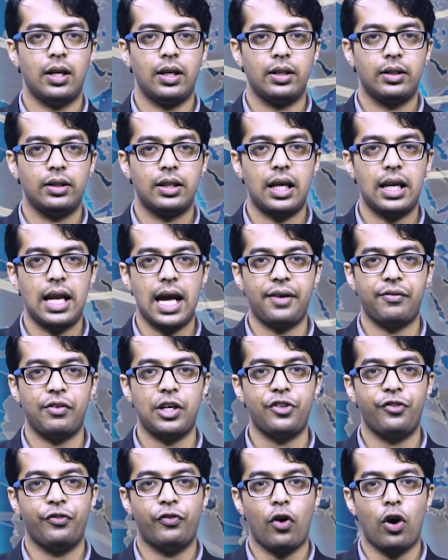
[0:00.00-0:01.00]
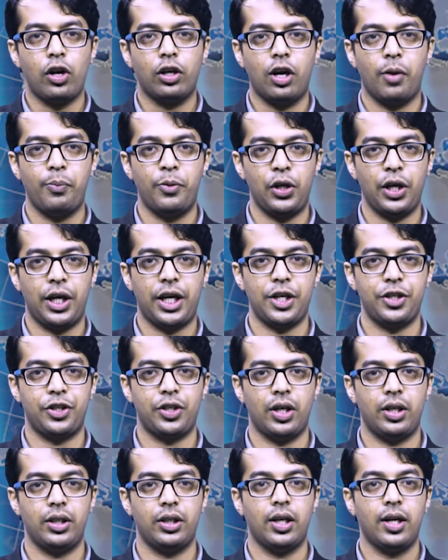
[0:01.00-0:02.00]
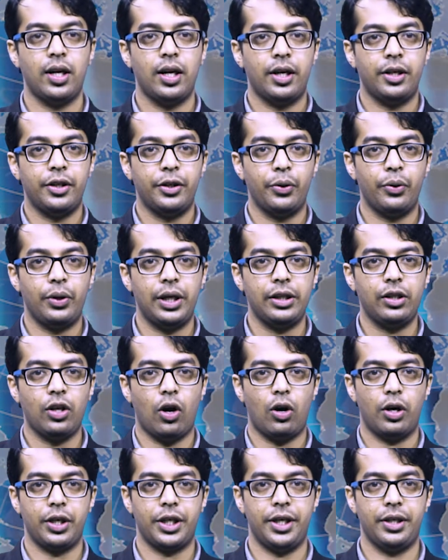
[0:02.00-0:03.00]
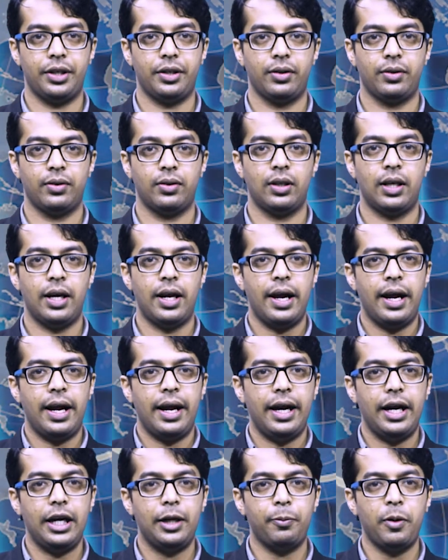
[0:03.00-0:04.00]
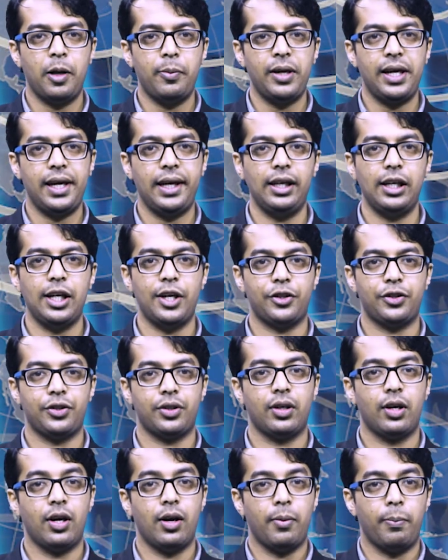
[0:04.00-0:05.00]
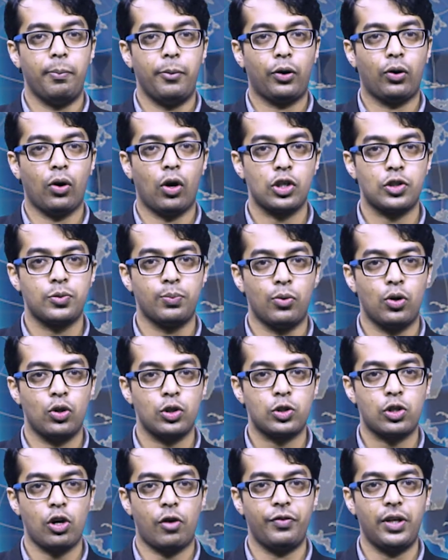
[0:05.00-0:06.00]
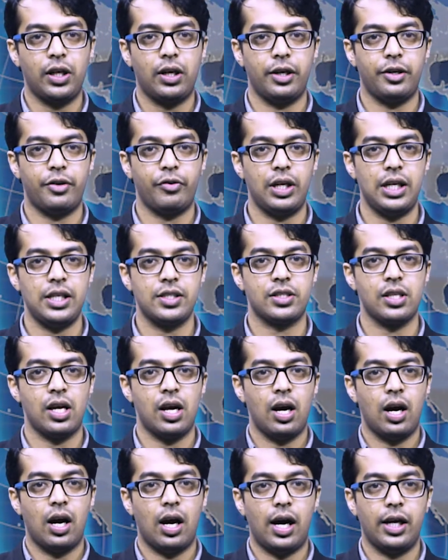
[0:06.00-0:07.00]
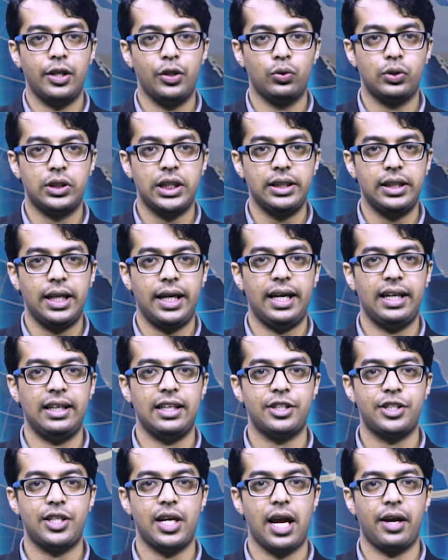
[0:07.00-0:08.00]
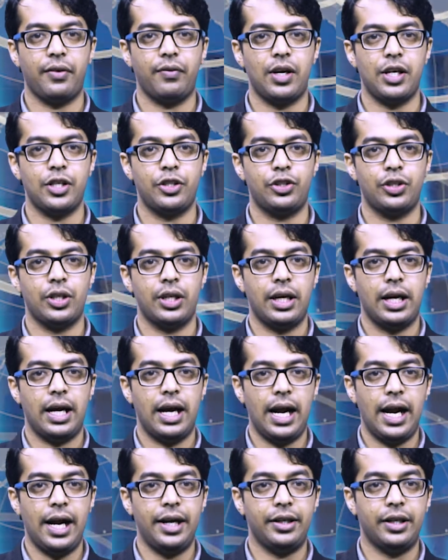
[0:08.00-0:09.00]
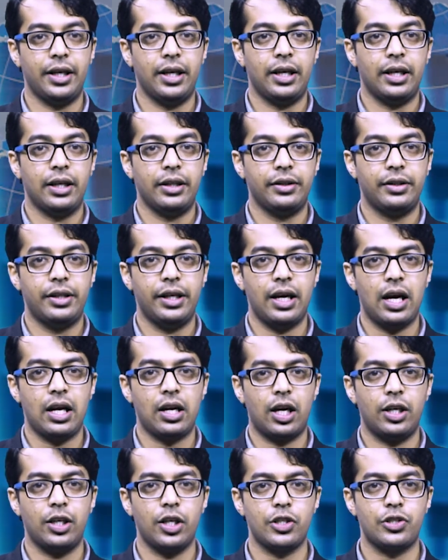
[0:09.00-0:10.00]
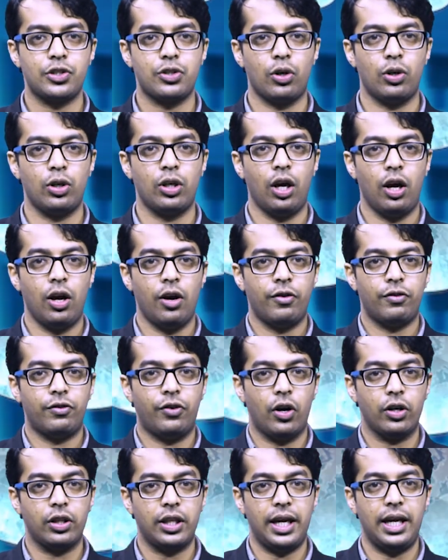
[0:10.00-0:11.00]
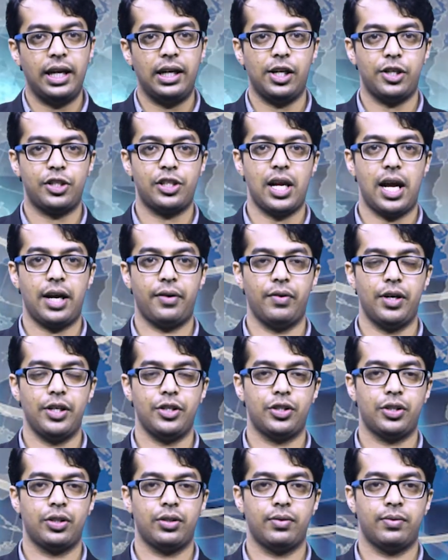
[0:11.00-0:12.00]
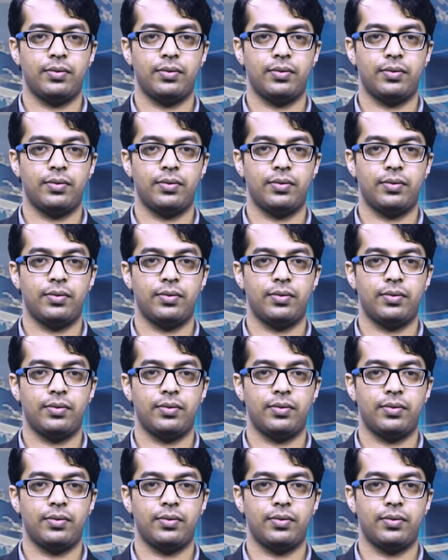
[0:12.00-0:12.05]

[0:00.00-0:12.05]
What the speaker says: The language for communication during the audit. It may be English because most of the countries are using the English language and they are understood for the English language.